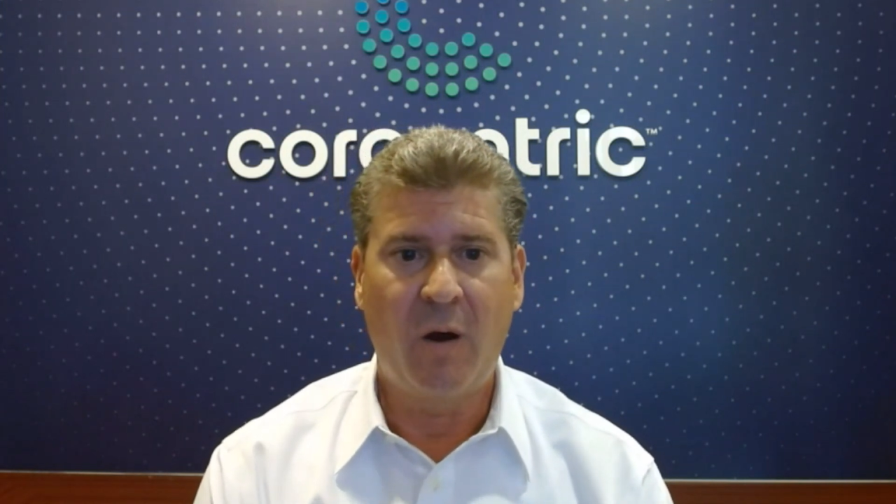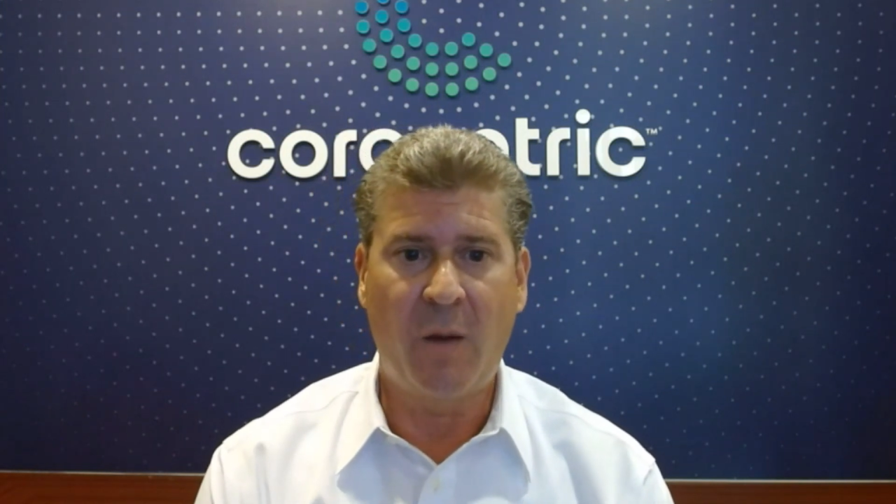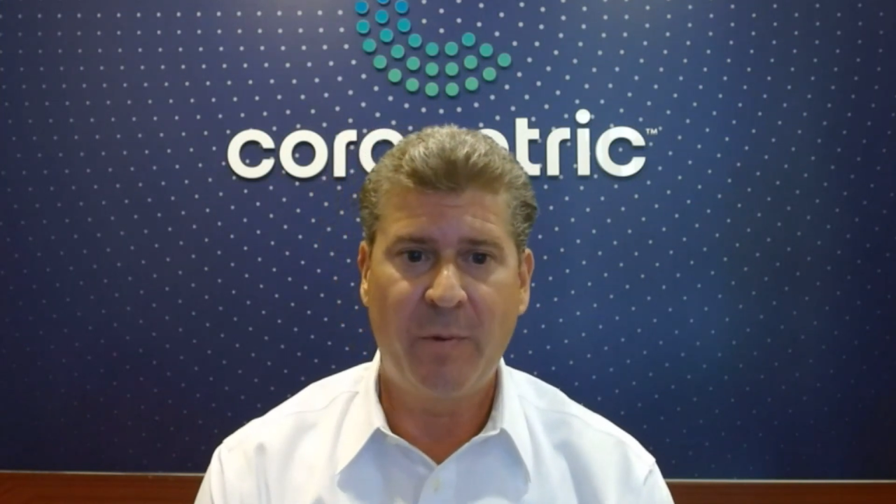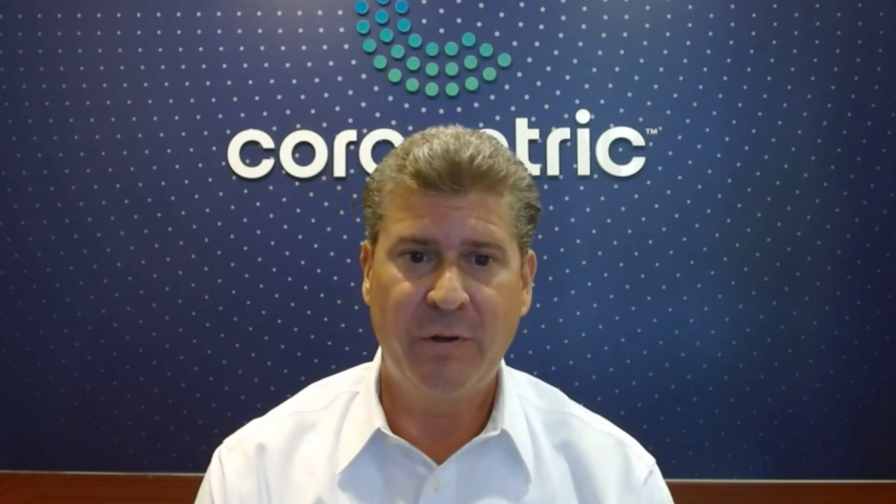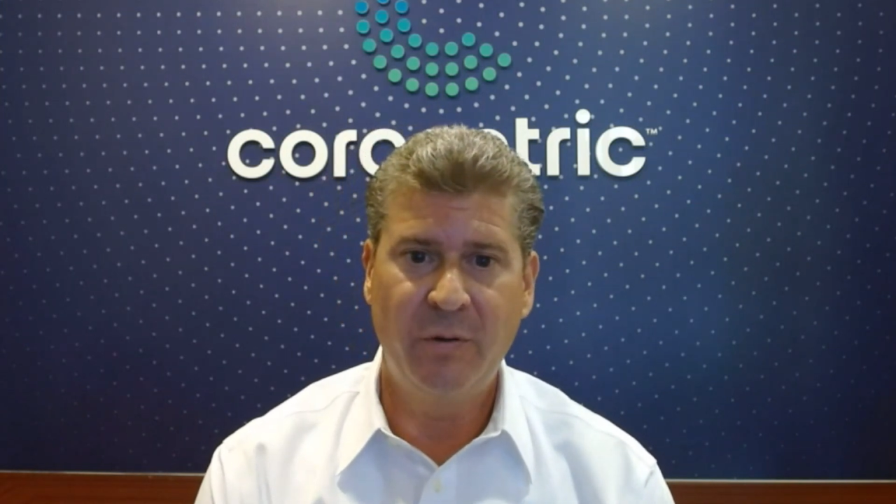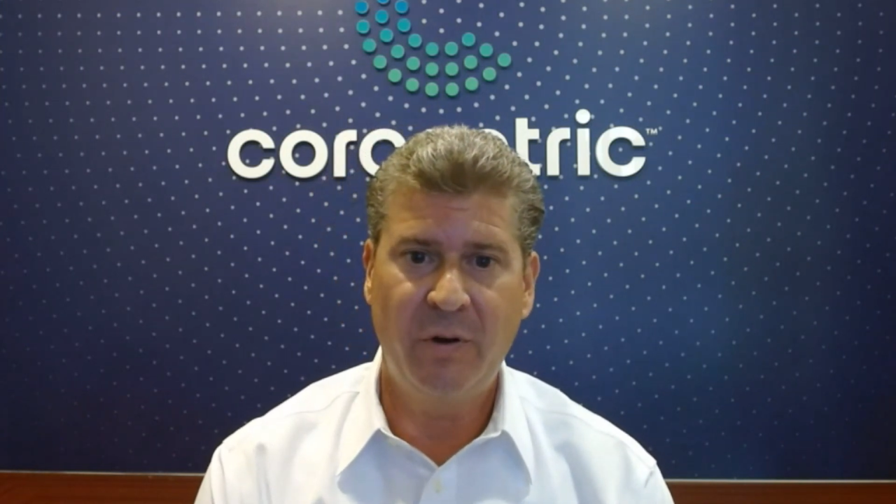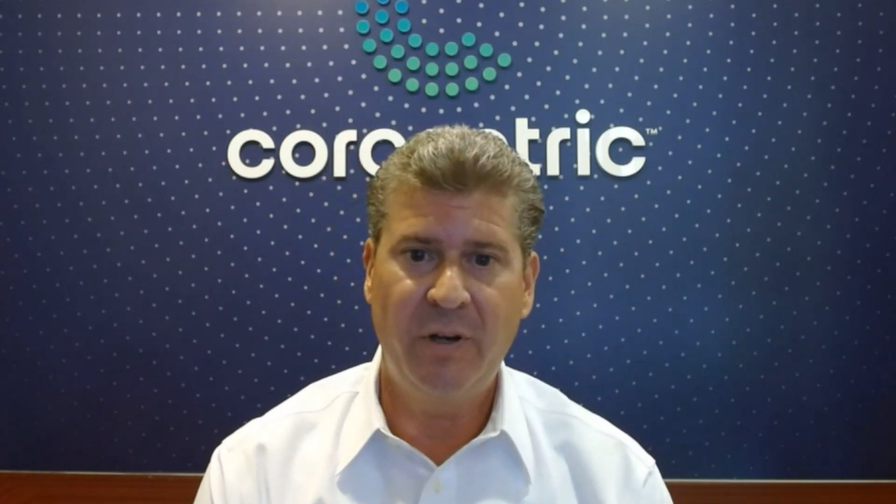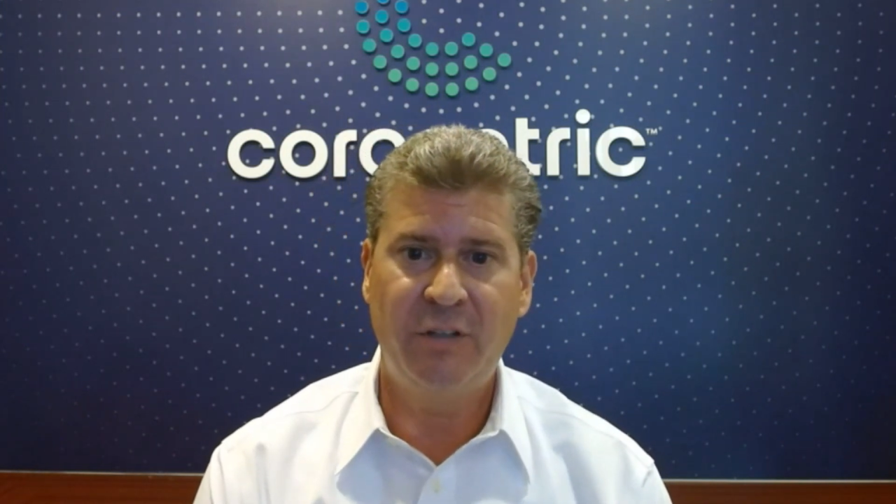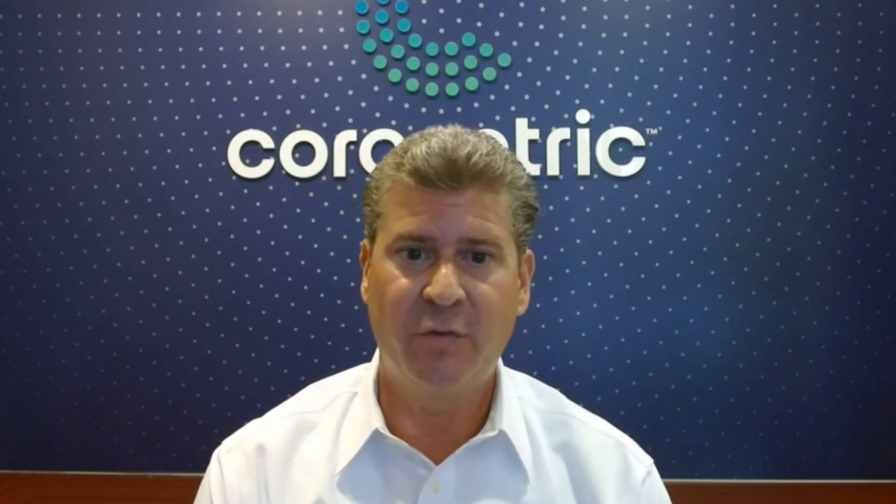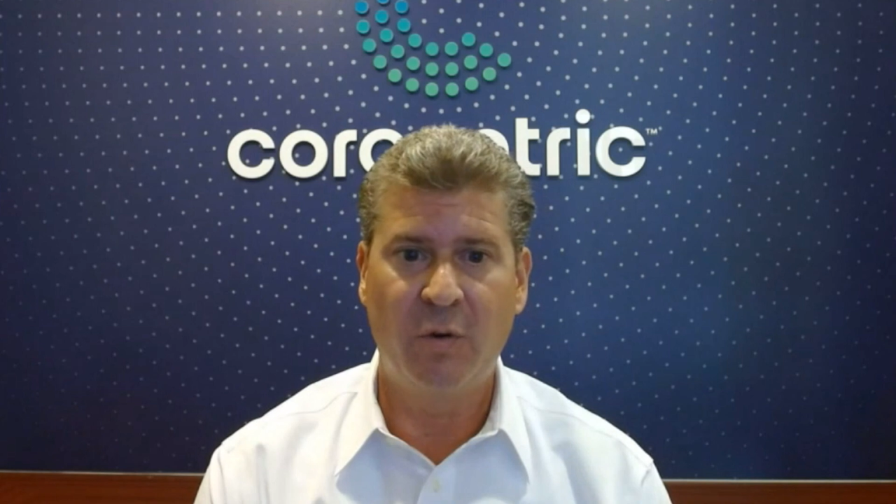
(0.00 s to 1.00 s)

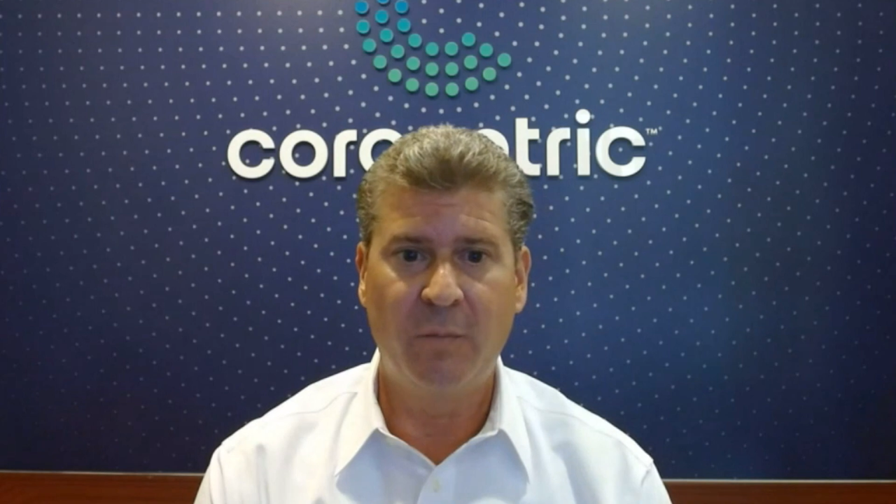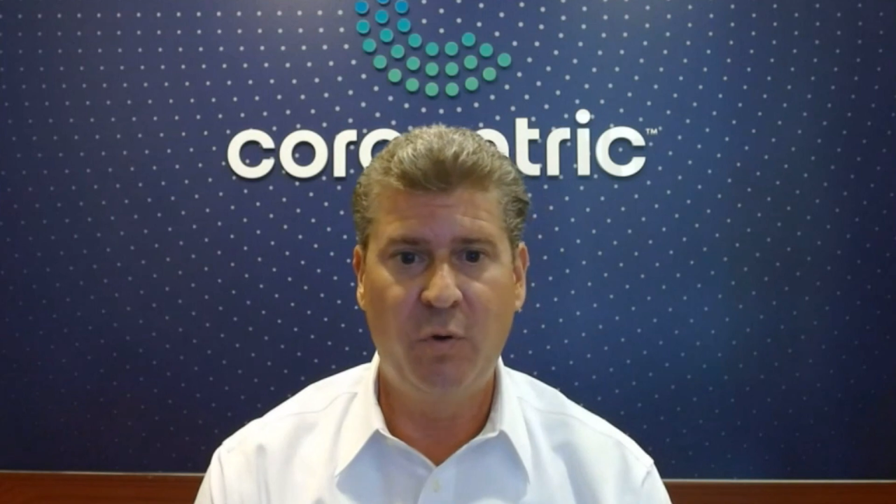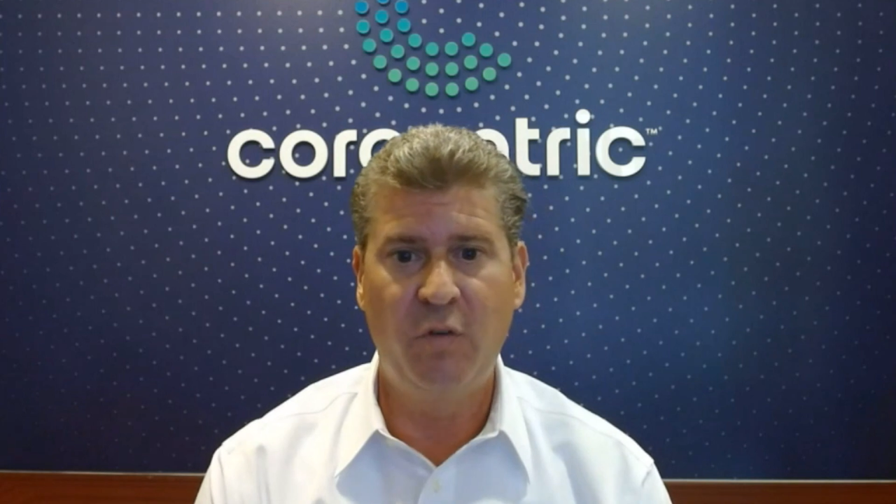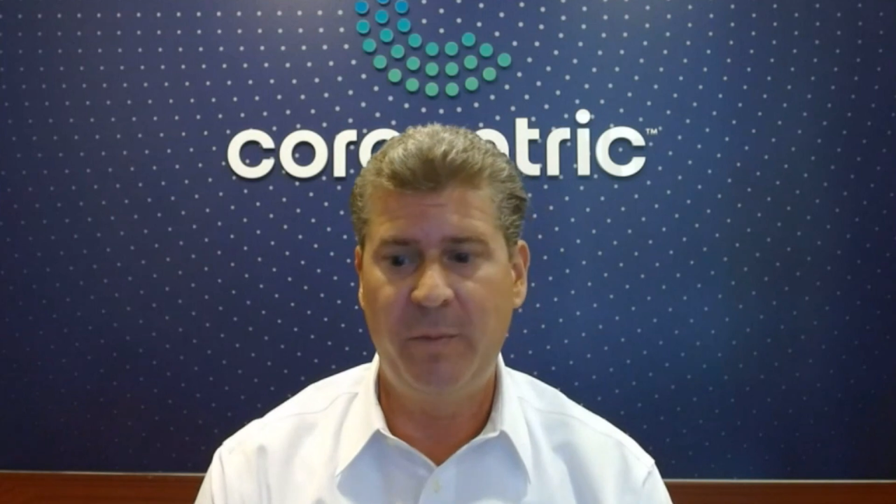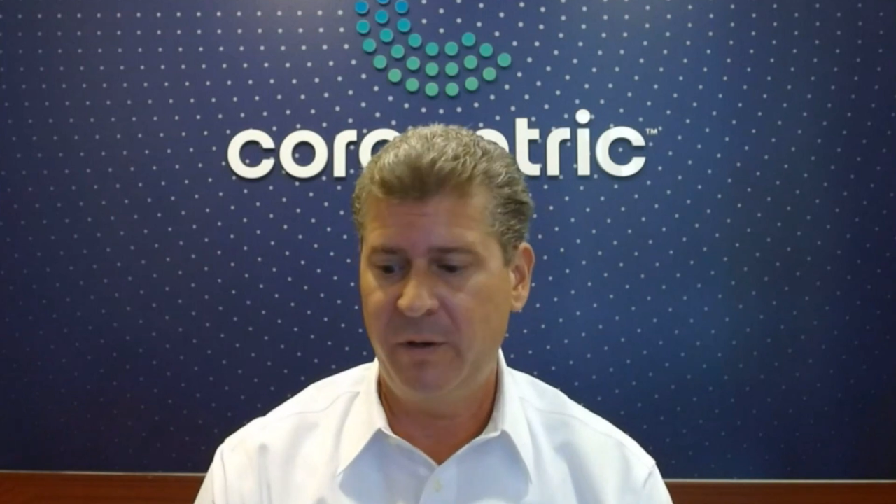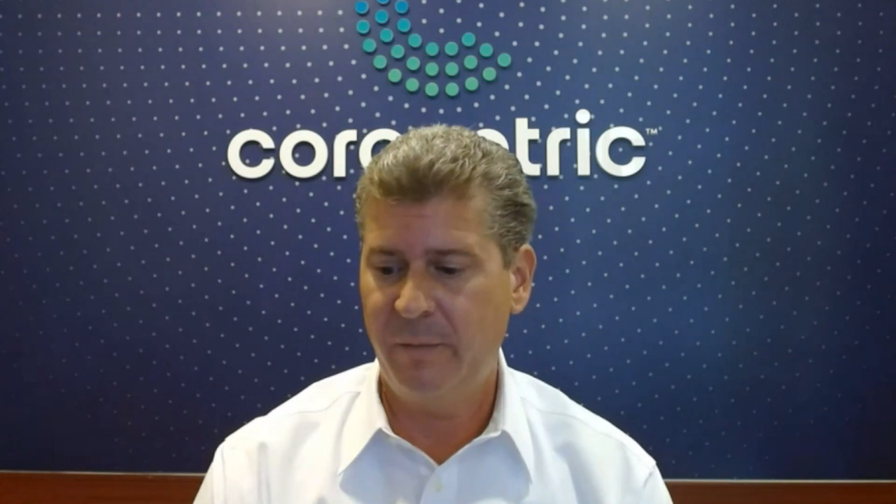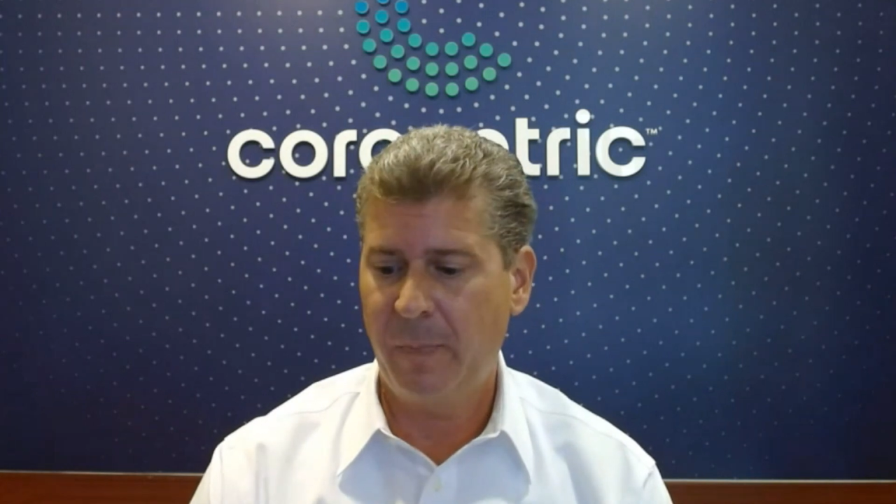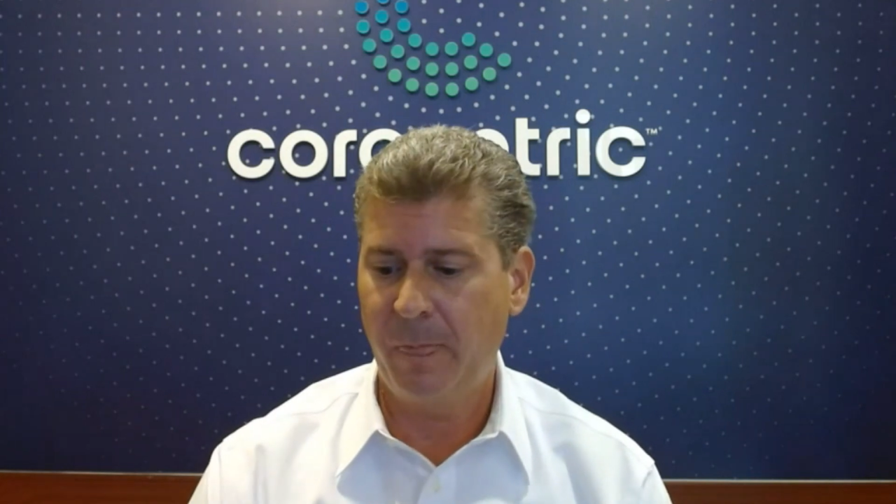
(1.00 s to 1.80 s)
Opportunities for improvement